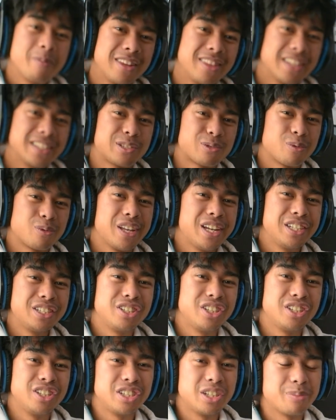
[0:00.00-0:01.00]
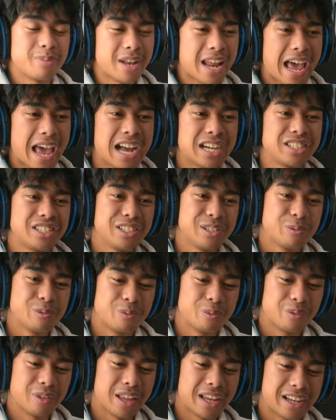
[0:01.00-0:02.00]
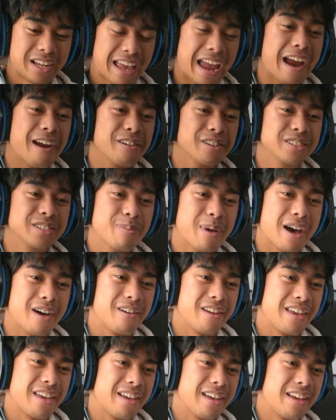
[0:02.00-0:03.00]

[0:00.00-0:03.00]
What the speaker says: in this relationship and actually like cares about it.